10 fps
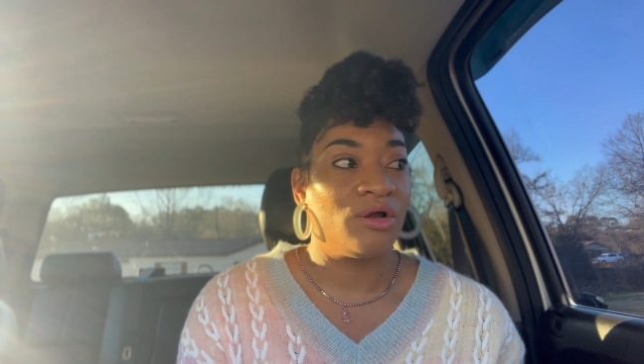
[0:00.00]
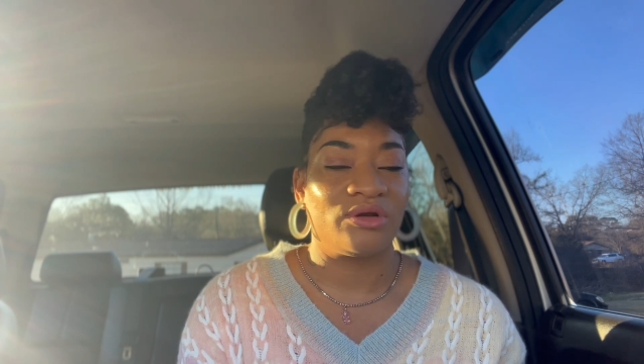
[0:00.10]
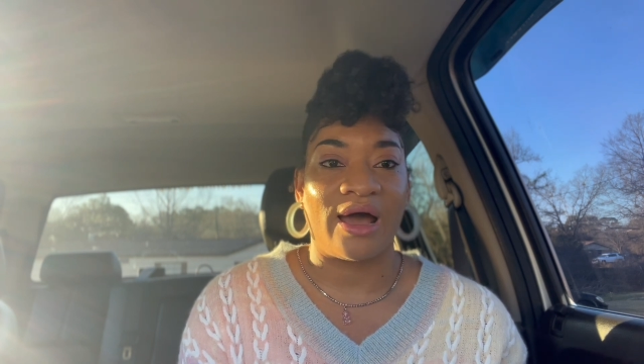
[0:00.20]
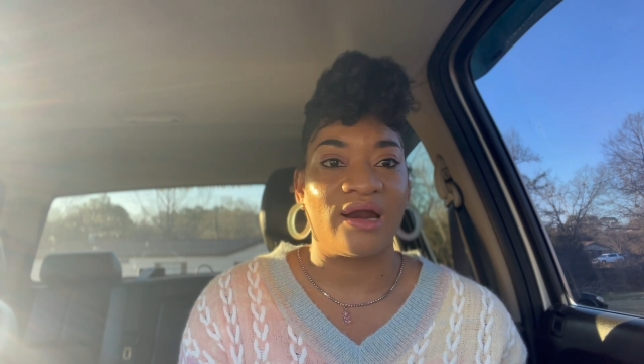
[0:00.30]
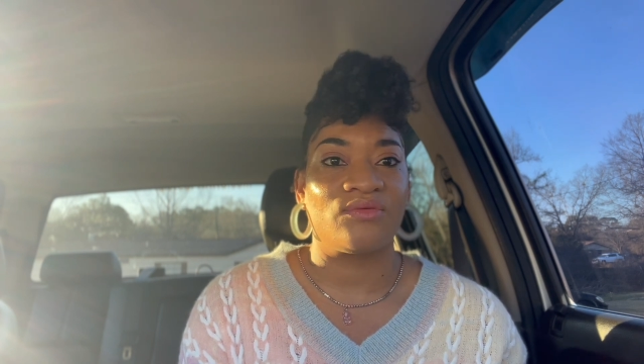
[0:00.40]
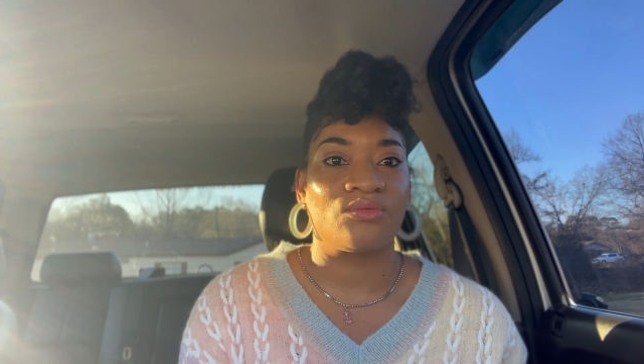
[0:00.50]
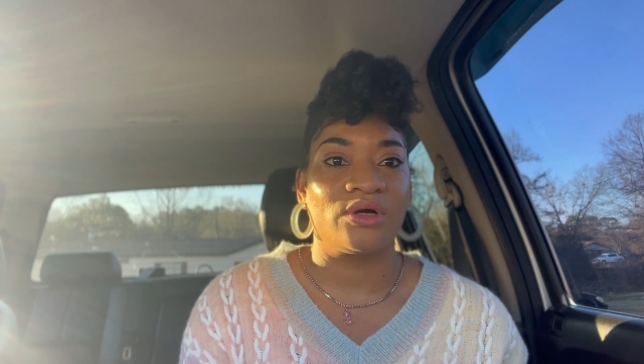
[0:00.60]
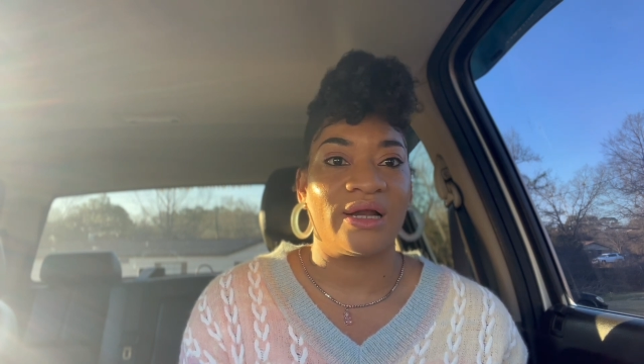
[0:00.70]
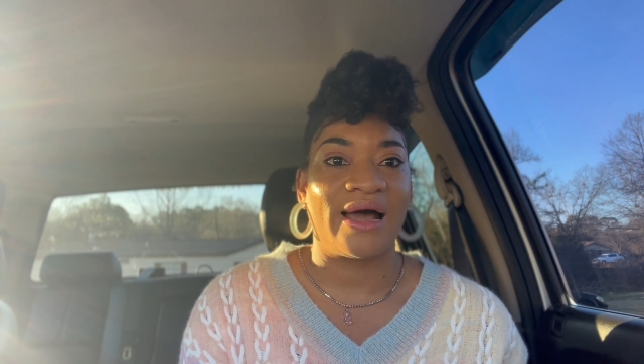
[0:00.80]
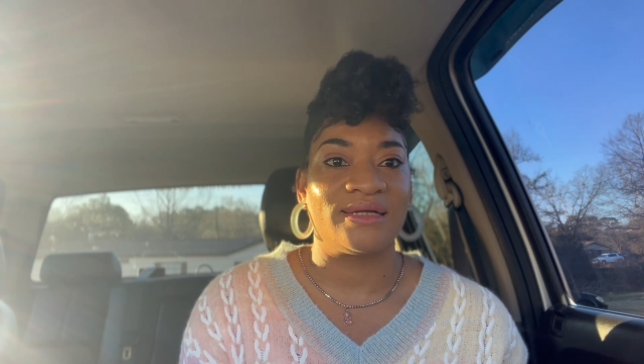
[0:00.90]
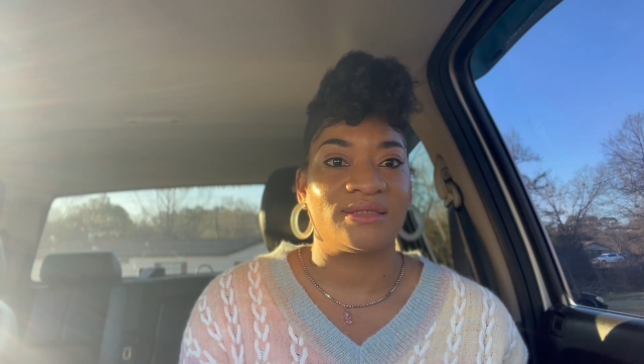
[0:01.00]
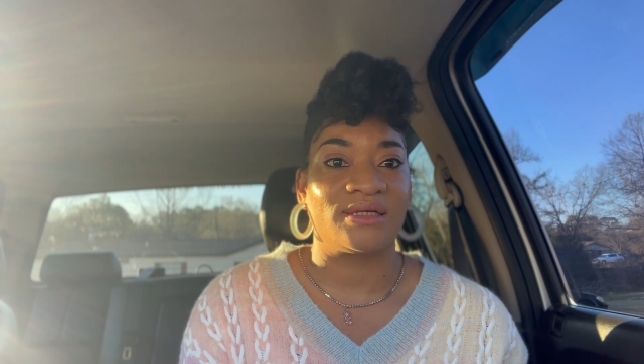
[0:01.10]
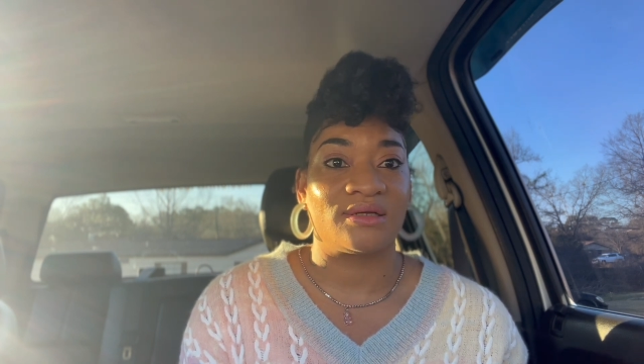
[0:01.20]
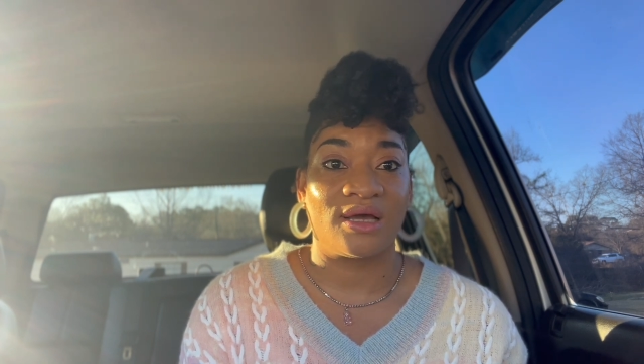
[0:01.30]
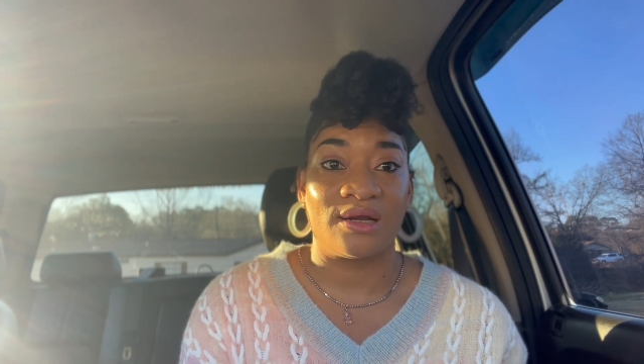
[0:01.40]
Not even realizing
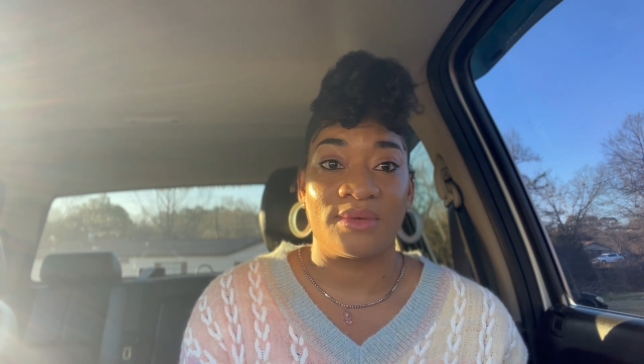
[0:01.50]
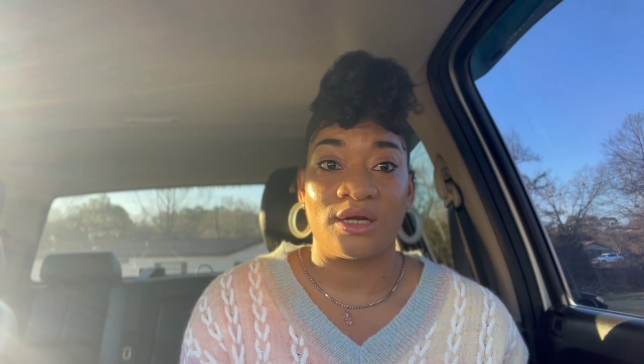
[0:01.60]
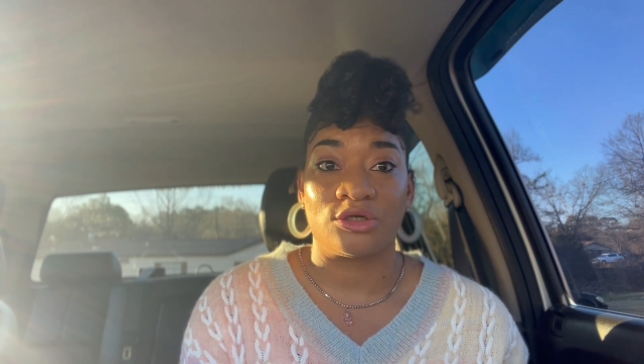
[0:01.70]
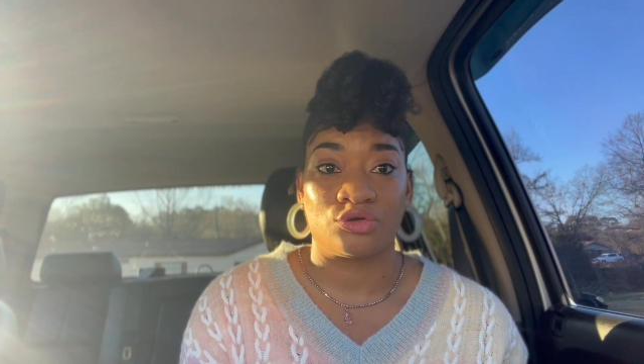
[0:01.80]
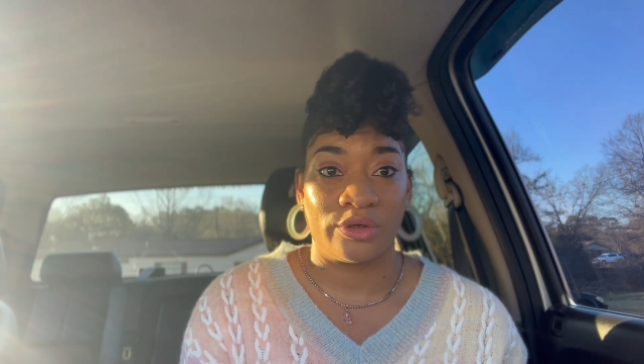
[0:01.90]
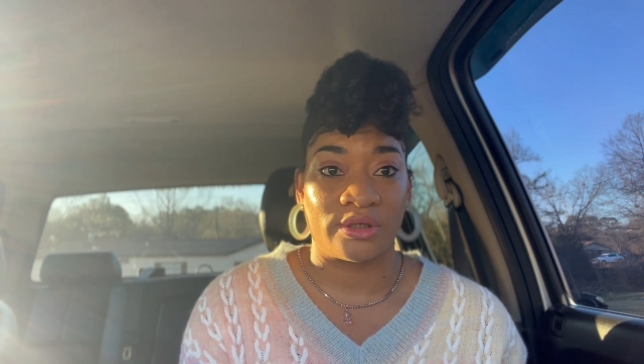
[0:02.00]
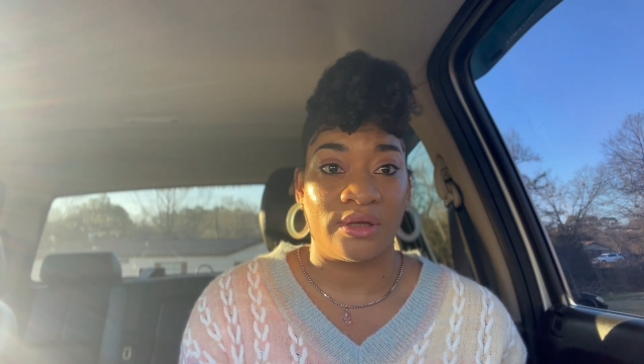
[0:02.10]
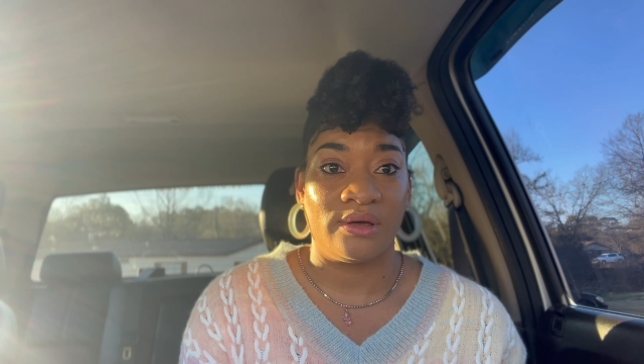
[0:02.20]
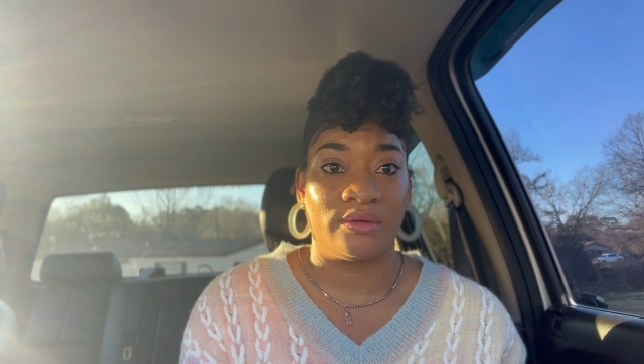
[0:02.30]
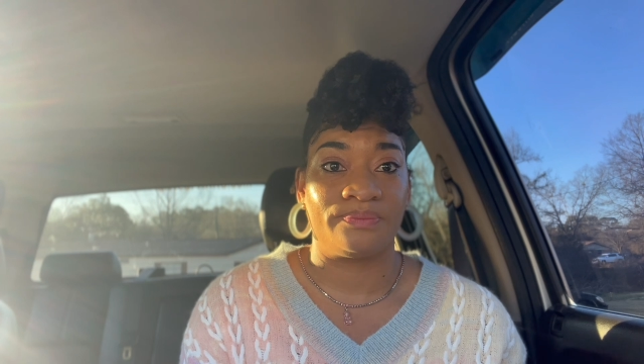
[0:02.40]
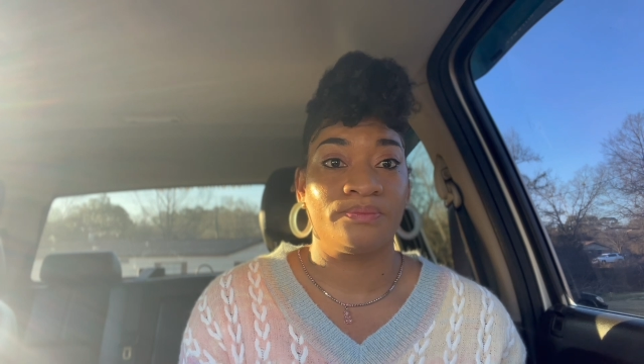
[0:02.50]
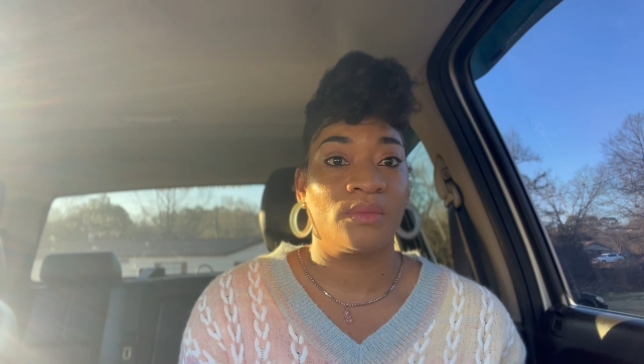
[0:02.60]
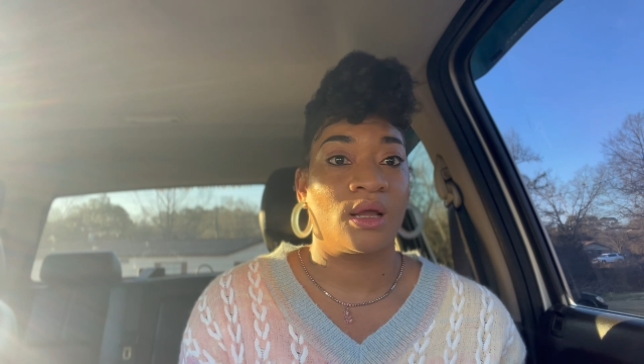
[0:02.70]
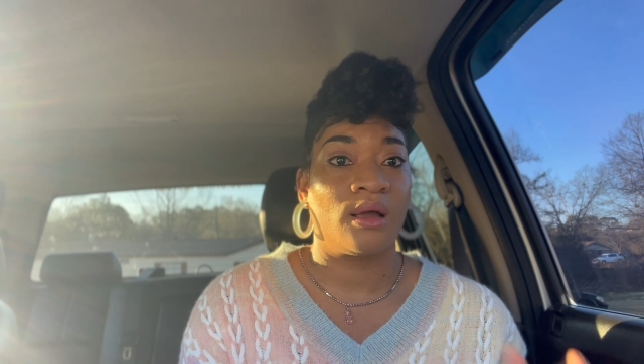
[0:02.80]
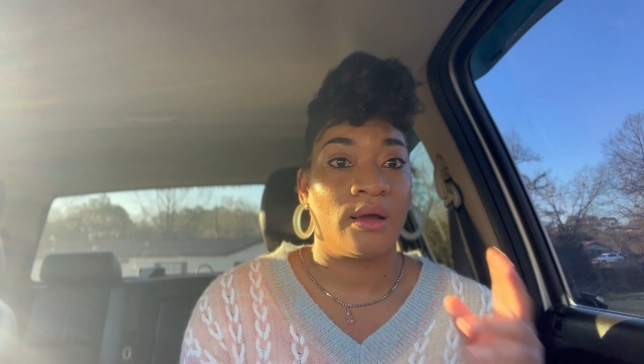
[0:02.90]
that the enemy done tricked them
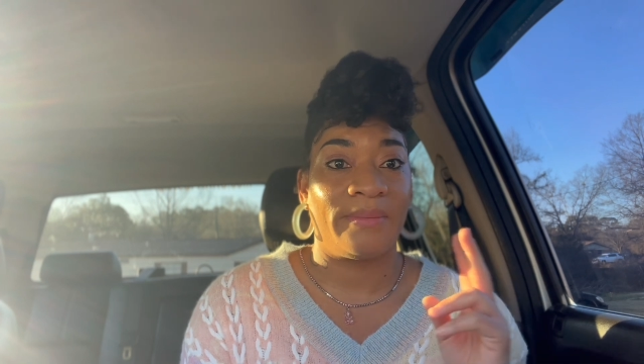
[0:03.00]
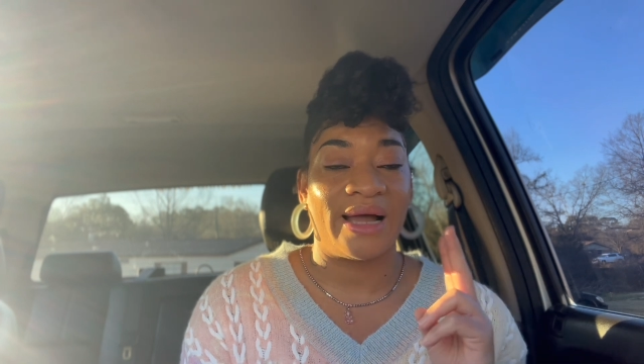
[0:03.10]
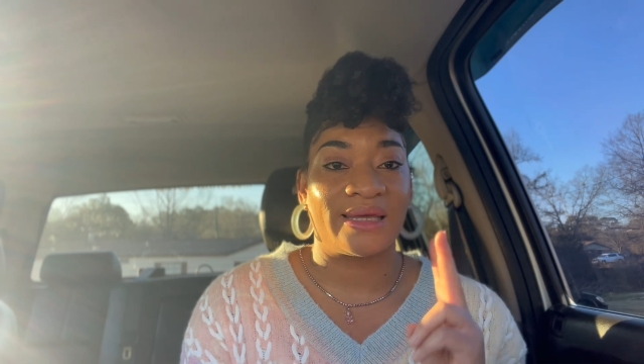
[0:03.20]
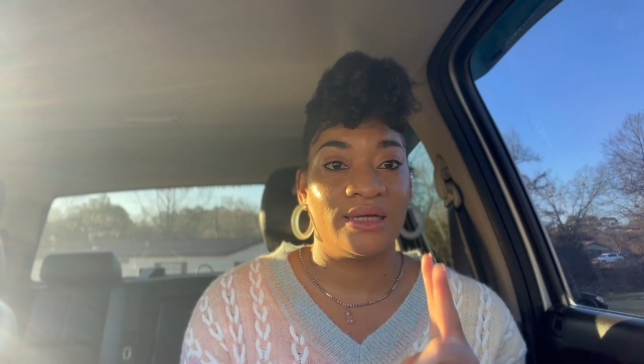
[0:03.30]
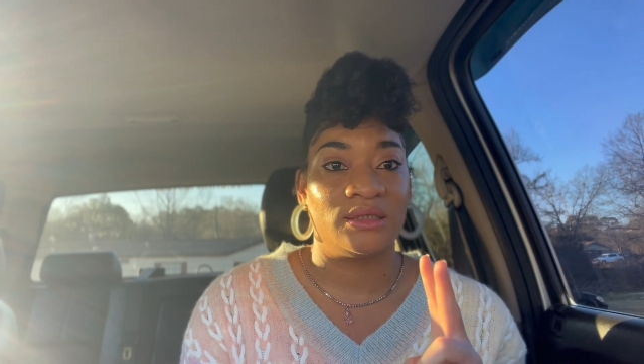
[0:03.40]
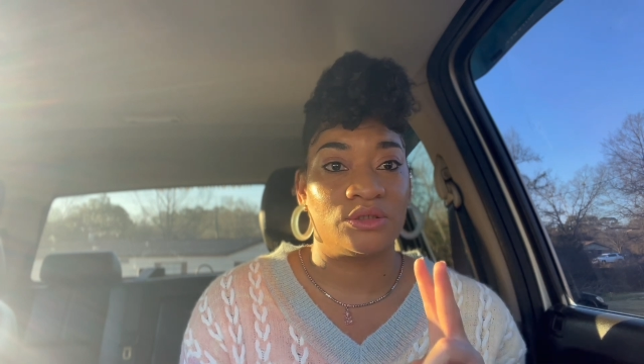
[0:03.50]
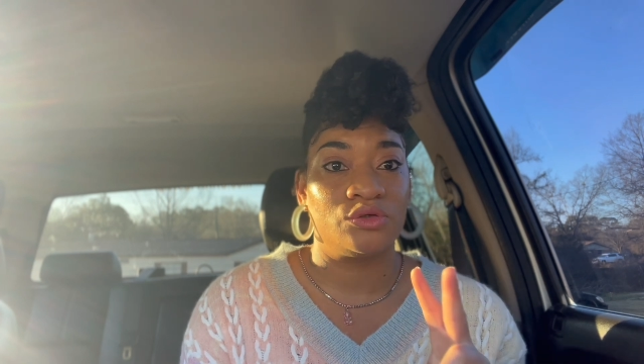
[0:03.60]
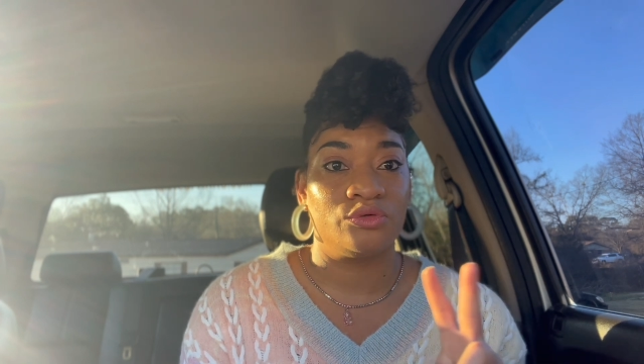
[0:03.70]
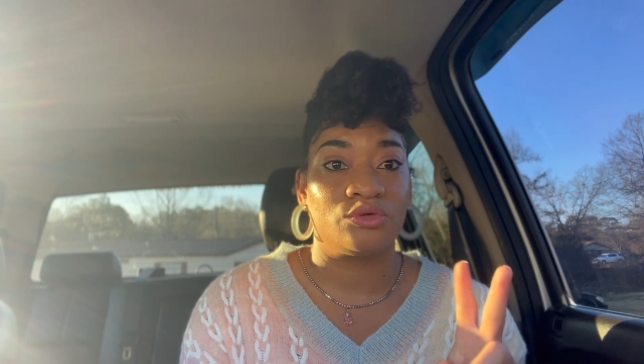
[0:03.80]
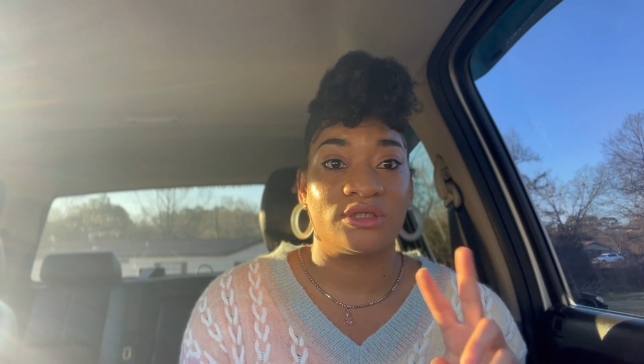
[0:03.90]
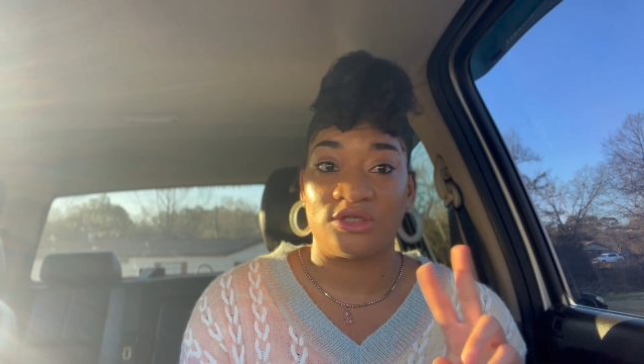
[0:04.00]
by killing two.